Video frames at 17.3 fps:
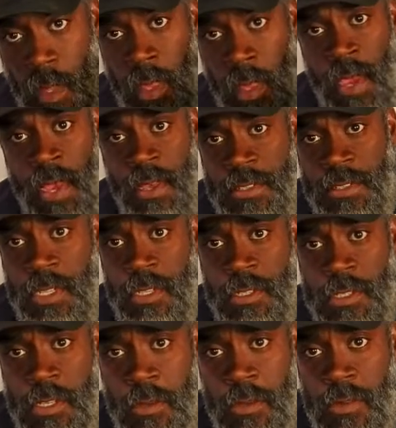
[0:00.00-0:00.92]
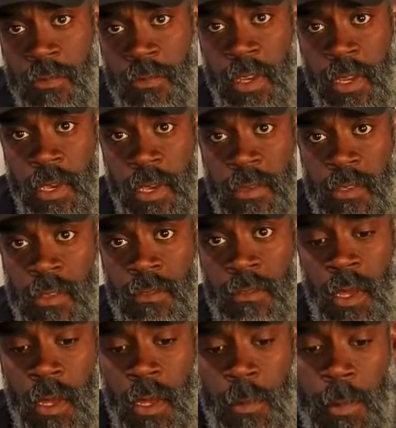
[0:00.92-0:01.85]
I'll still show some videos of
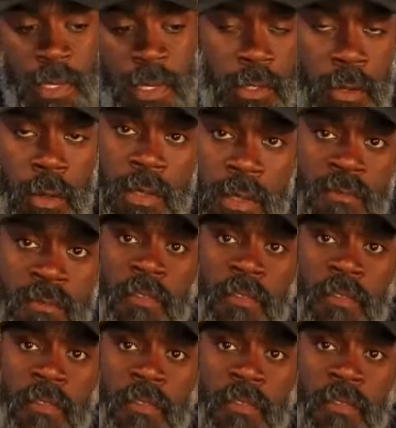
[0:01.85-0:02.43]
us doing some